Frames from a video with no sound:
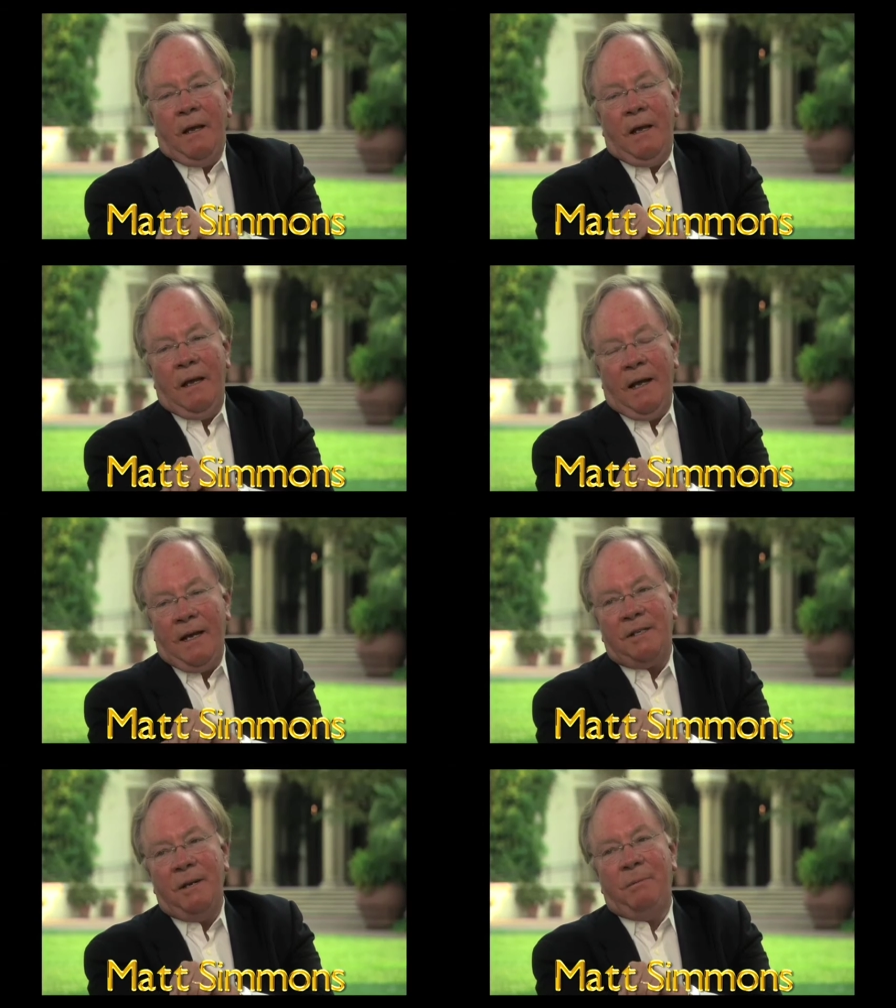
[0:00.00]
He
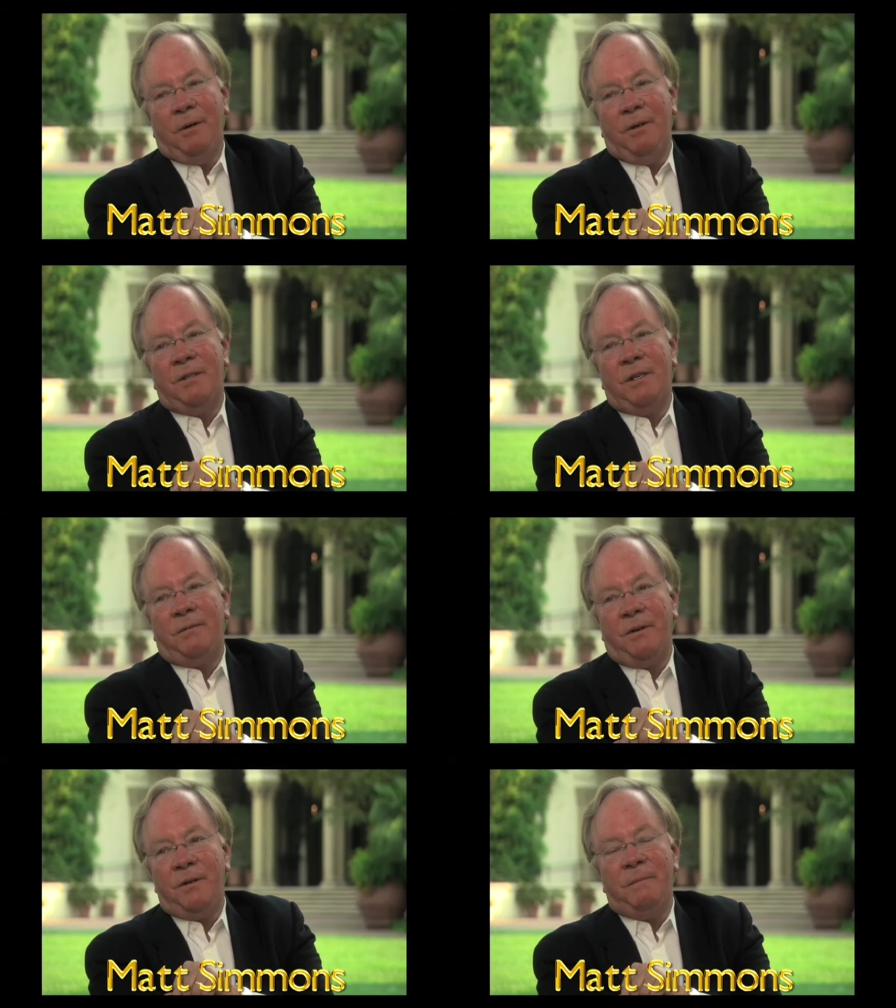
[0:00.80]
actually produced his
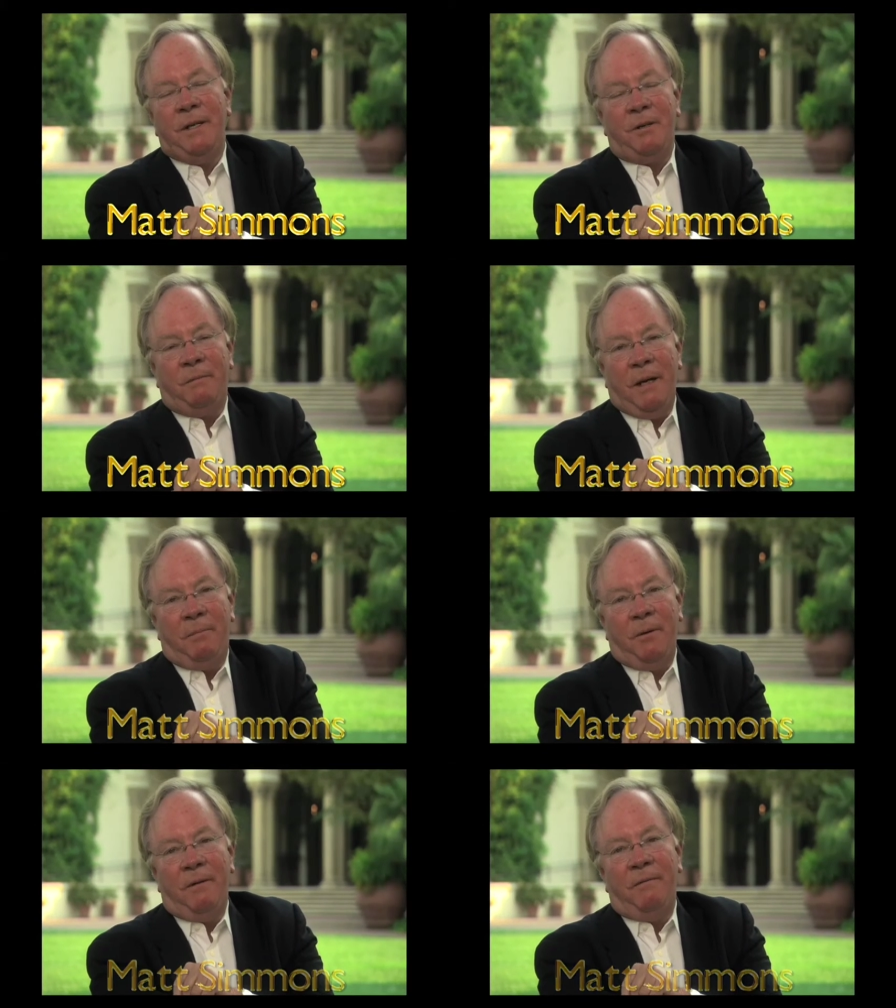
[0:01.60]
first major
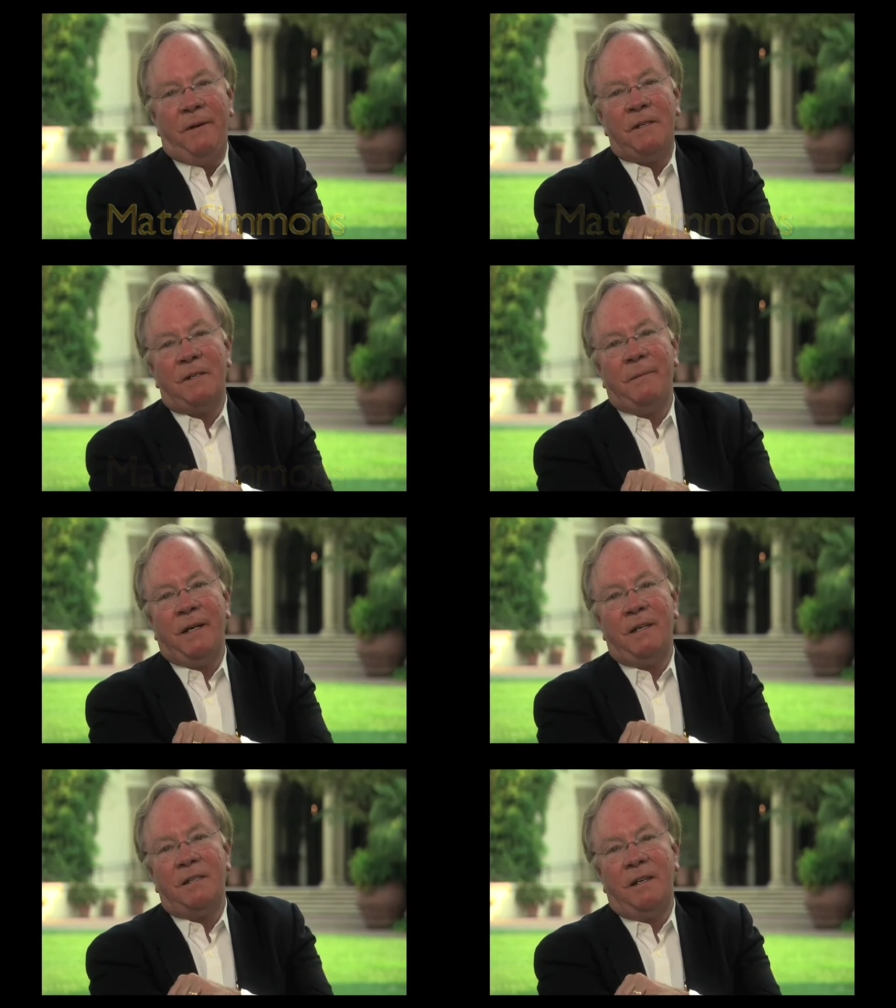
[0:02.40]
paper in Physics
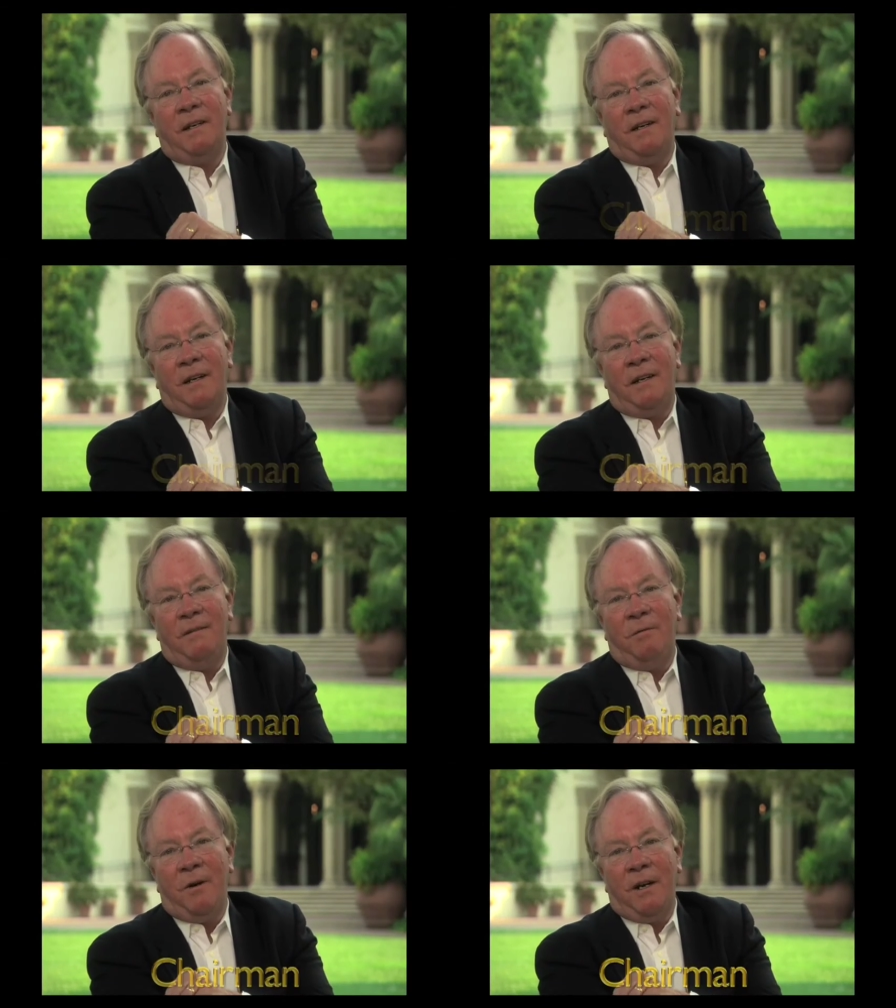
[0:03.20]
magazine in
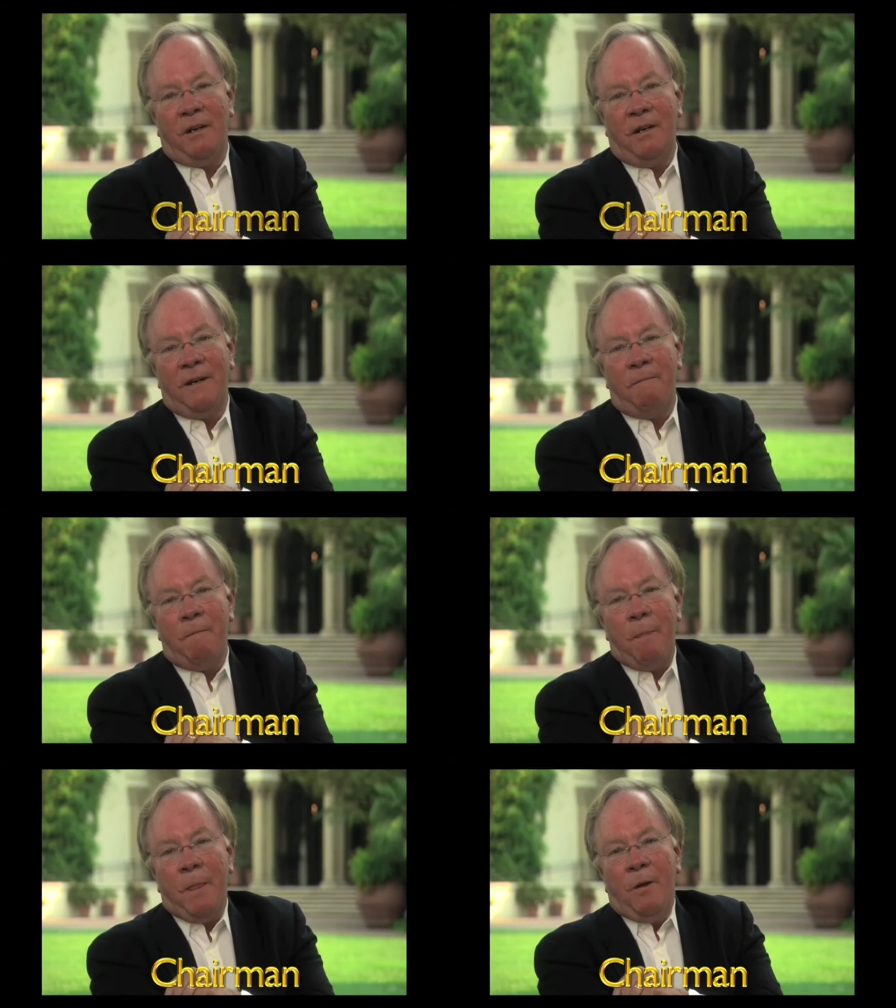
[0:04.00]
1949
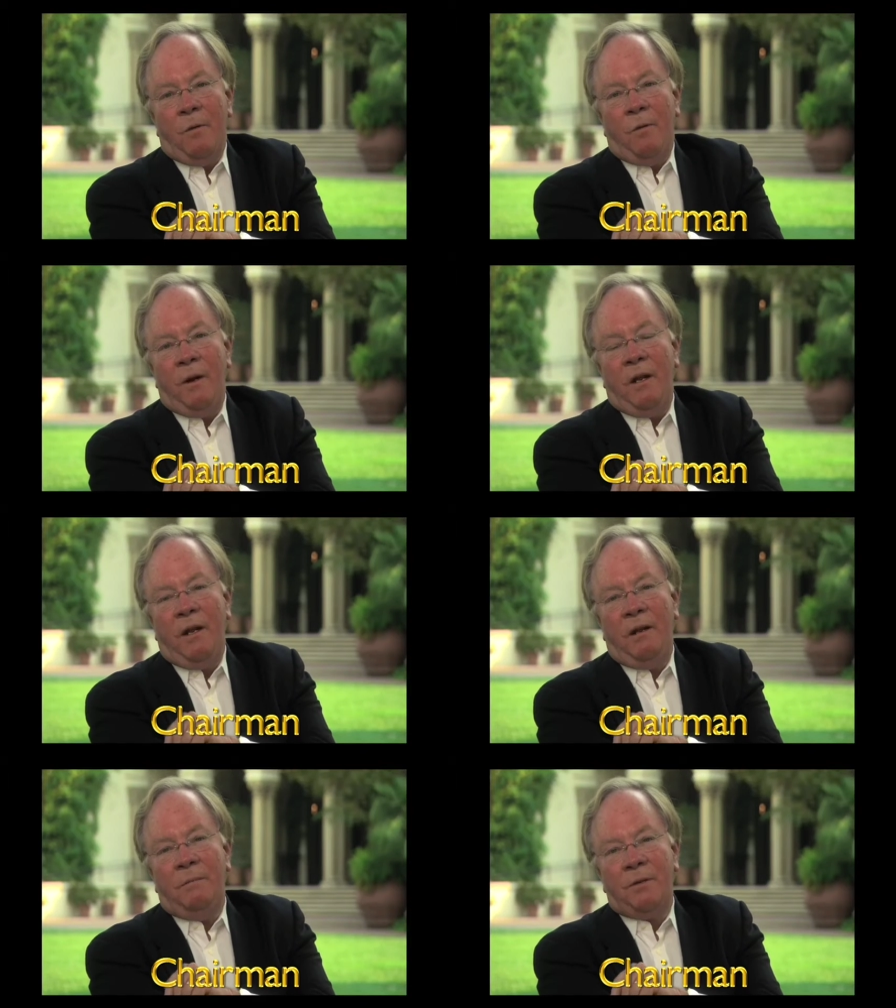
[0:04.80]
when
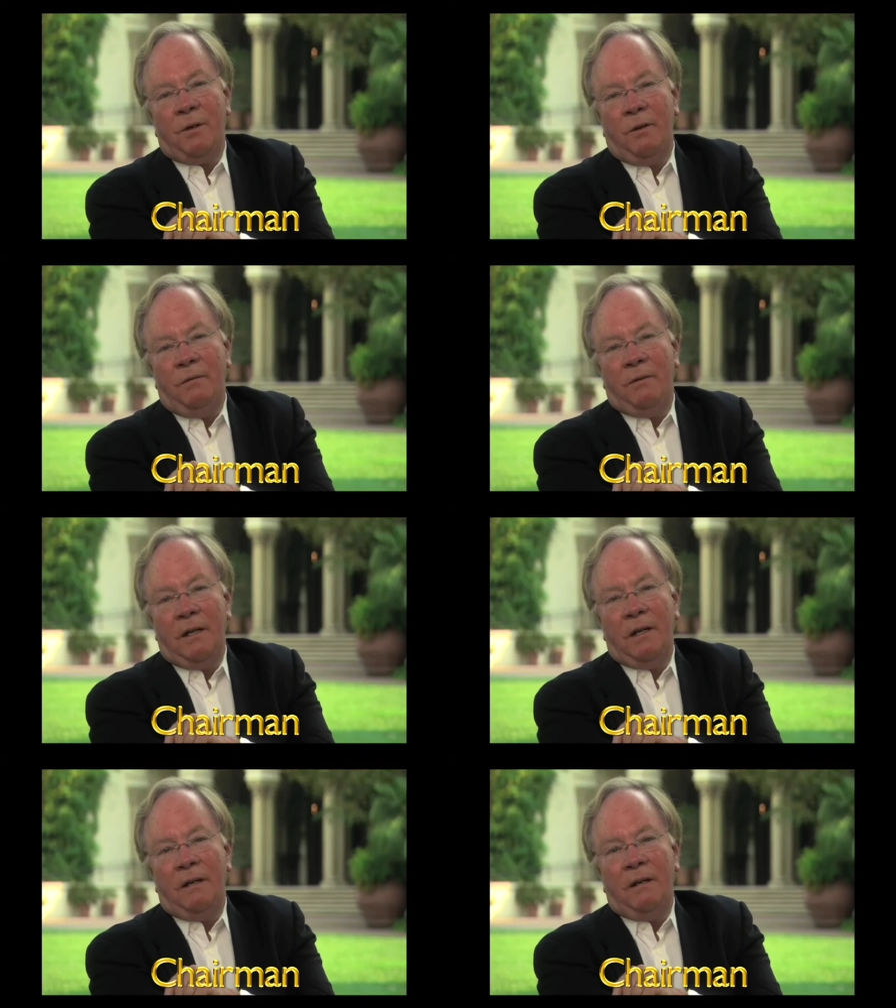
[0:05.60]
he observed
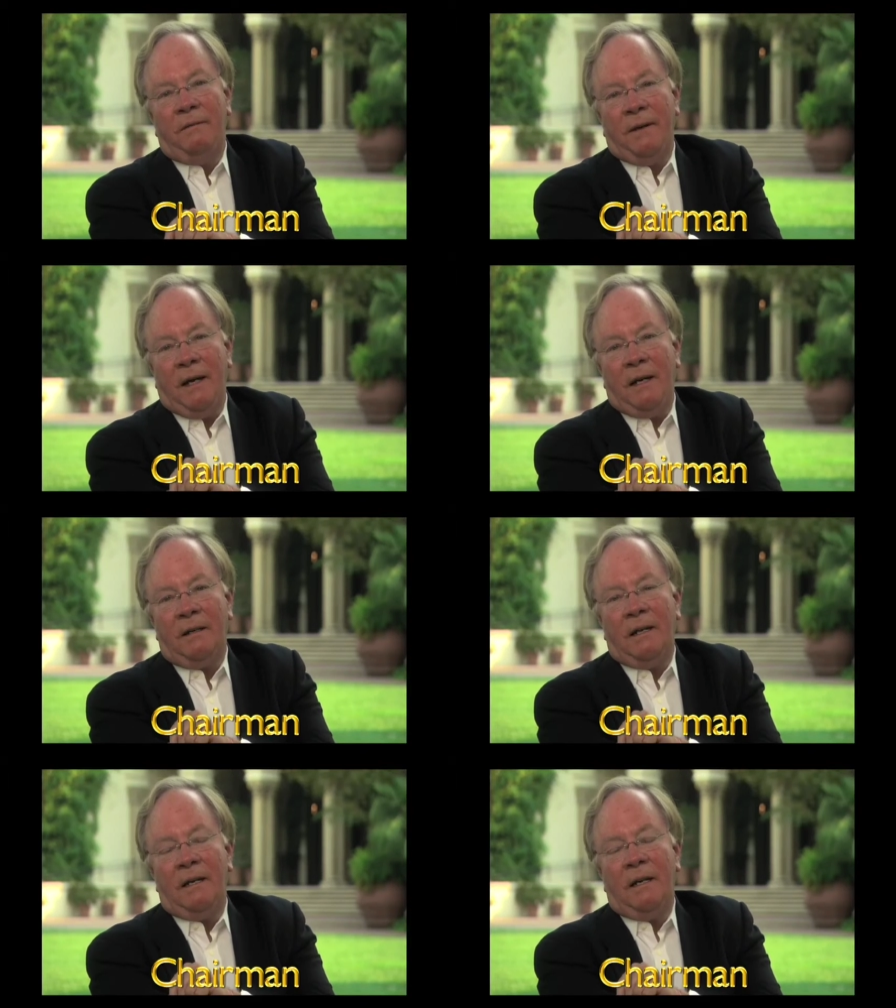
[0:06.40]
the fact
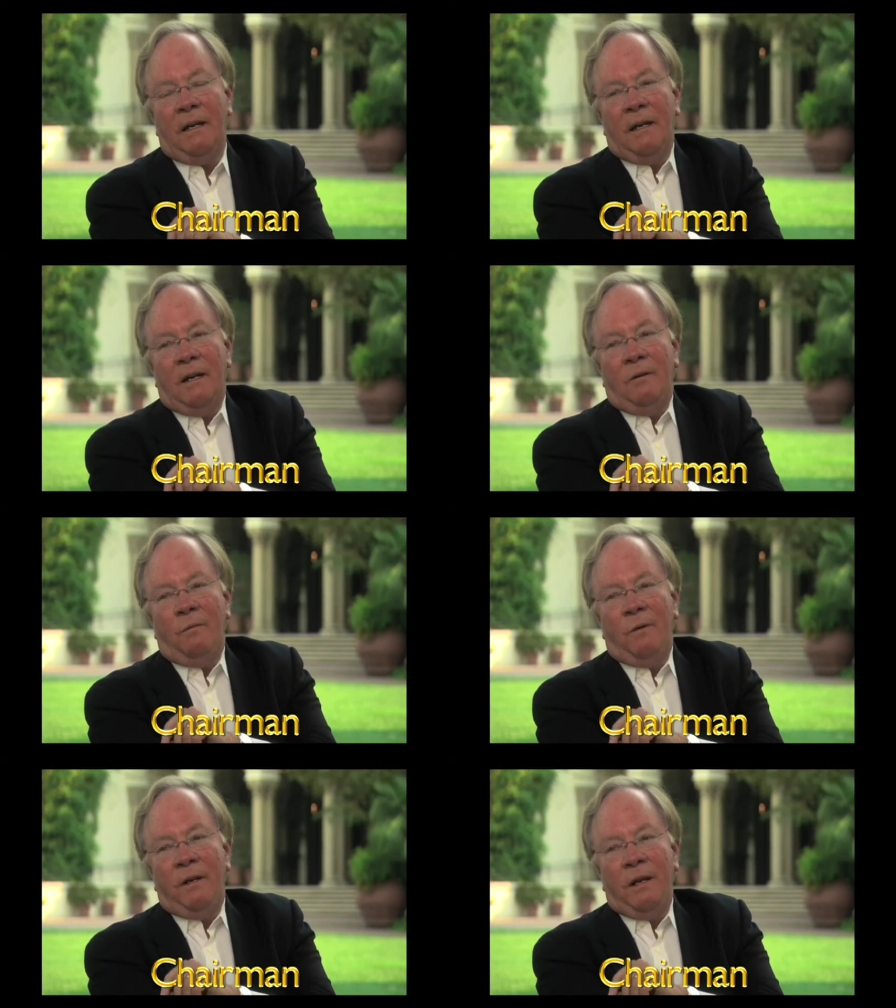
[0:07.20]
that
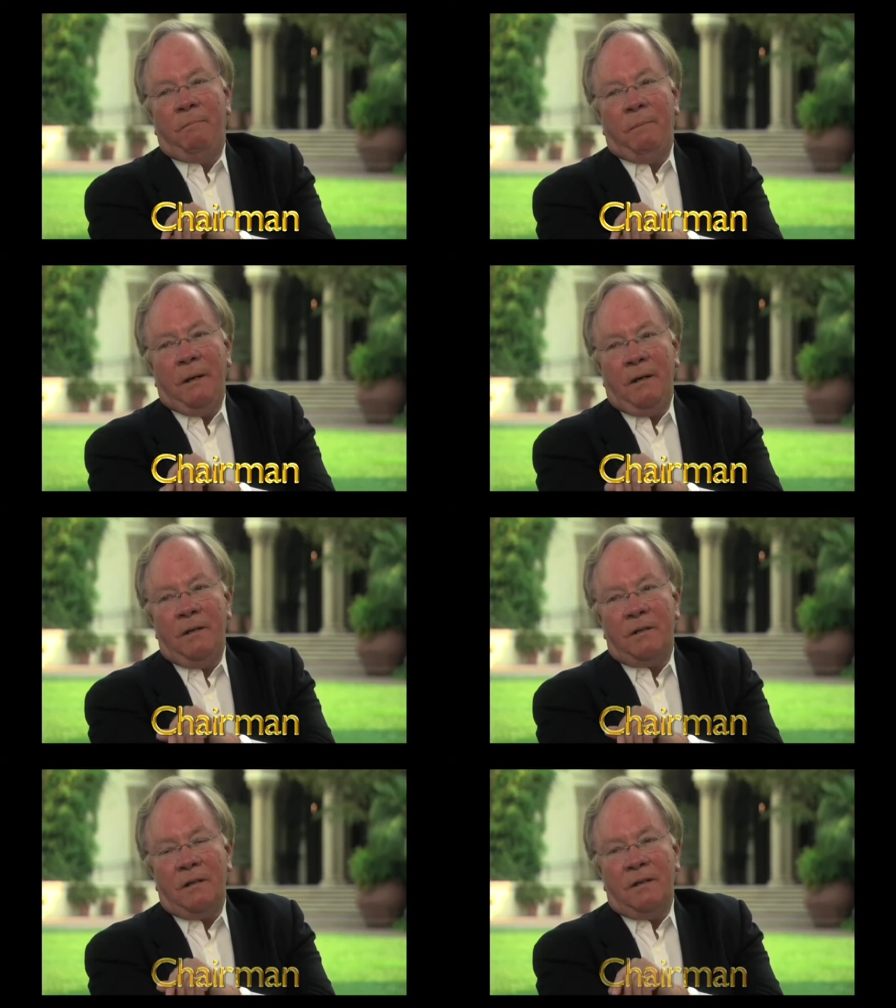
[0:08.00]
with the
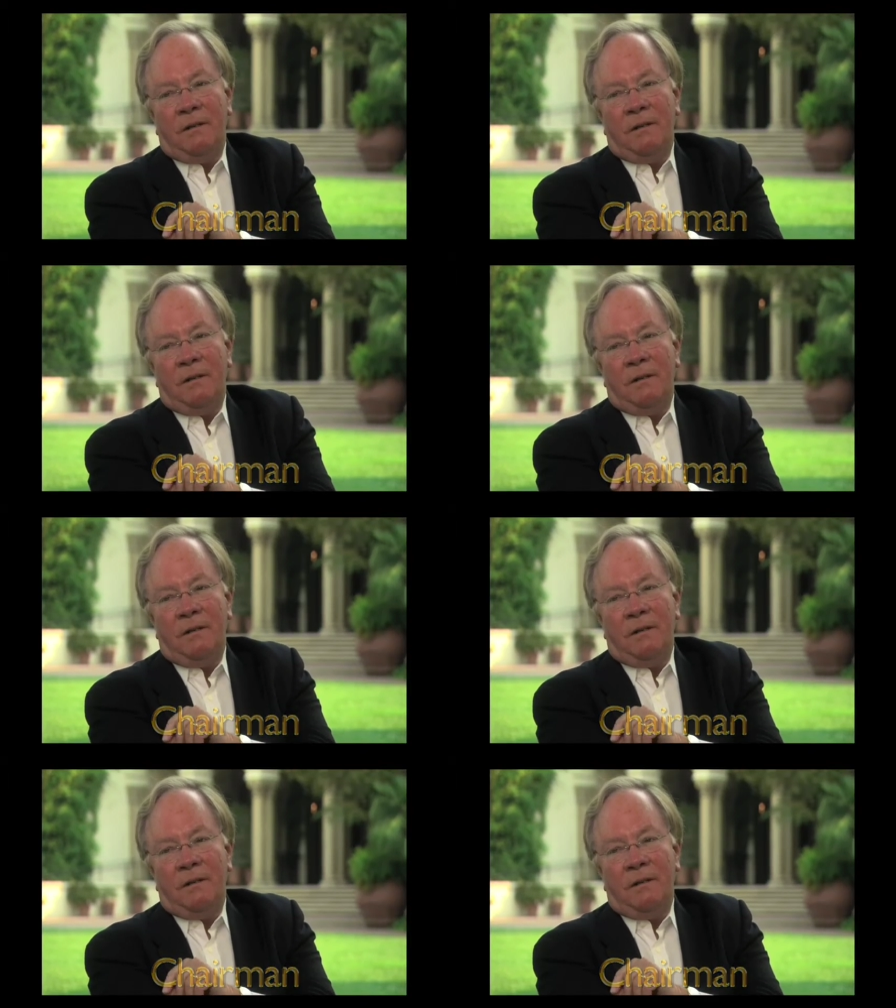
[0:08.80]
appearance